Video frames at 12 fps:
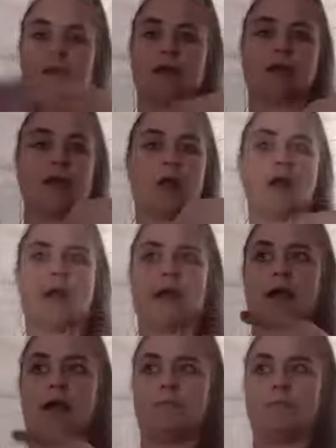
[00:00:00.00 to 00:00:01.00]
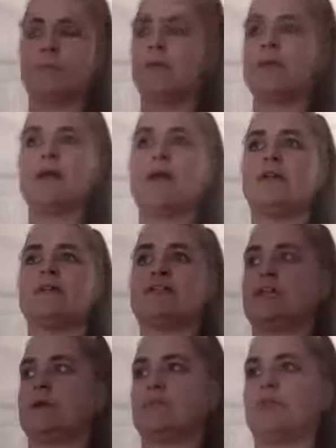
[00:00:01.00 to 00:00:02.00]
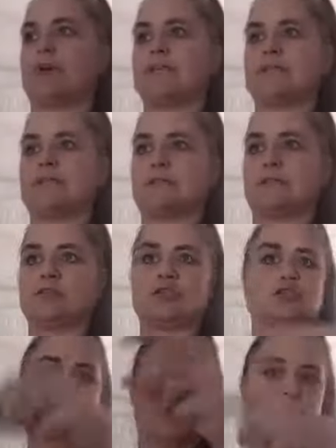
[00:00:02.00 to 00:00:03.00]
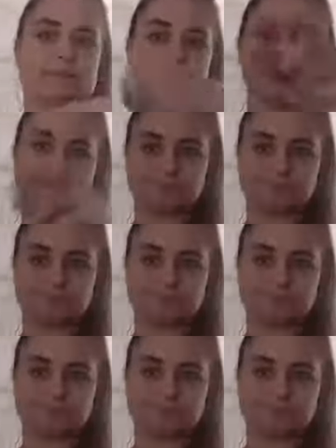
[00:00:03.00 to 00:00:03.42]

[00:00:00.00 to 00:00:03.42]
you know, like um, you know, like the chicken breast strips